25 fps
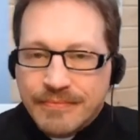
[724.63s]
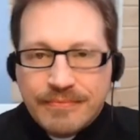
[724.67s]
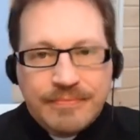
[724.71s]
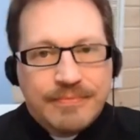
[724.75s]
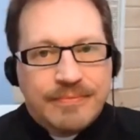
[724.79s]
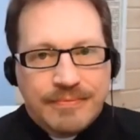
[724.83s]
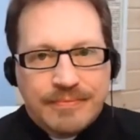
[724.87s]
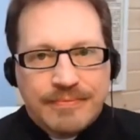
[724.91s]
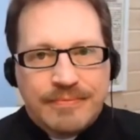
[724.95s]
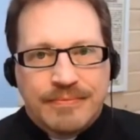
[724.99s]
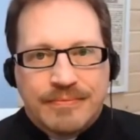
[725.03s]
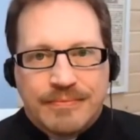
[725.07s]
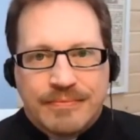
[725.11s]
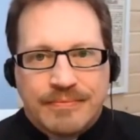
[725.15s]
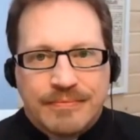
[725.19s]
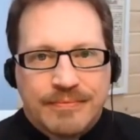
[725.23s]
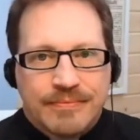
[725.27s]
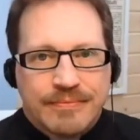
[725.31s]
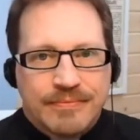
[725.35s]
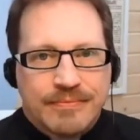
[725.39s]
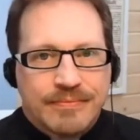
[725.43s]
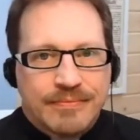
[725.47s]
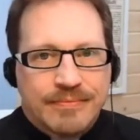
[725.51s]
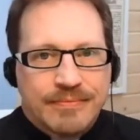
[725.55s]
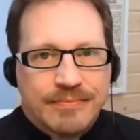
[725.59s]

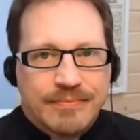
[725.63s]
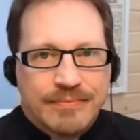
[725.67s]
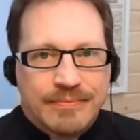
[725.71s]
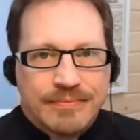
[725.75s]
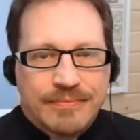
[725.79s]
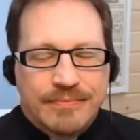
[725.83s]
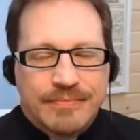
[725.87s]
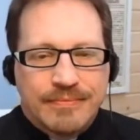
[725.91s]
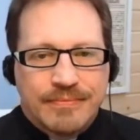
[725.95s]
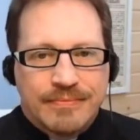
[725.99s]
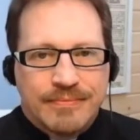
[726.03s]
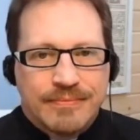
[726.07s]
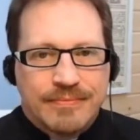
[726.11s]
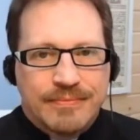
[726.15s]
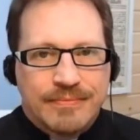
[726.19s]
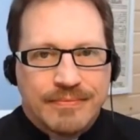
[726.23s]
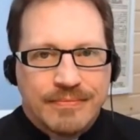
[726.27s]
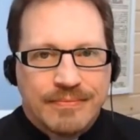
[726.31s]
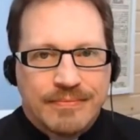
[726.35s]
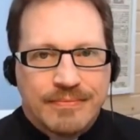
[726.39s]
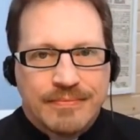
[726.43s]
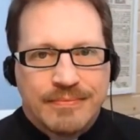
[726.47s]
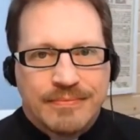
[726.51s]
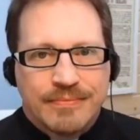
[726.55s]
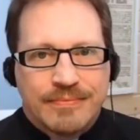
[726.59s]

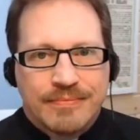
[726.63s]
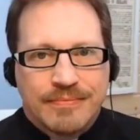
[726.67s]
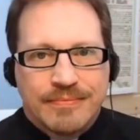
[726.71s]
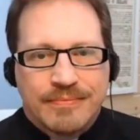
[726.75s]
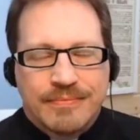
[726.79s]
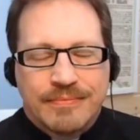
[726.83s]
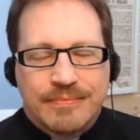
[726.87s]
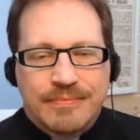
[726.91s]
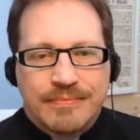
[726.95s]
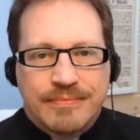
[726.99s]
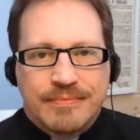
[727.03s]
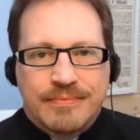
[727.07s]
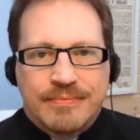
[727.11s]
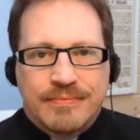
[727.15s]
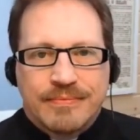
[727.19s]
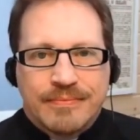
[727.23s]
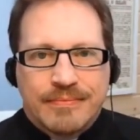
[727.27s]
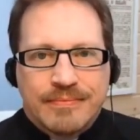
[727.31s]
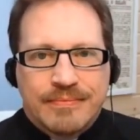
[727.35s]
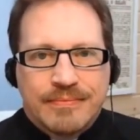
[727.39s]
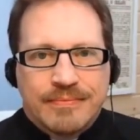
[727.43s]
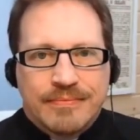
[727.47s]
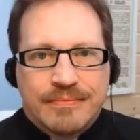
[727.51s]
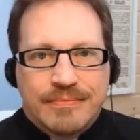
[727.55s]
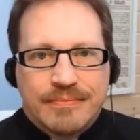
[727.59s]

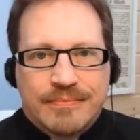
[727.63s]
(silent)